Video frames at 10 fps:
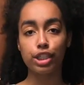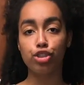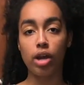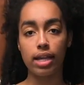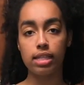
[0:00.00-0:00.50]

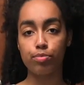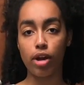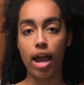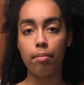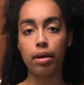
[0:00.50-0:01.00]
tried this
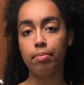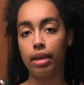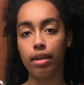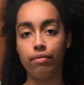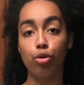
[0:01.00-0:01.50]
brand, but
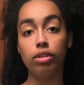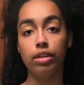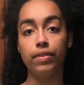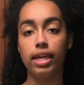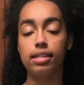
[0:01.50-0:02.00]
being newly
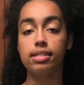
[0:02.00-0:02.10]
vegan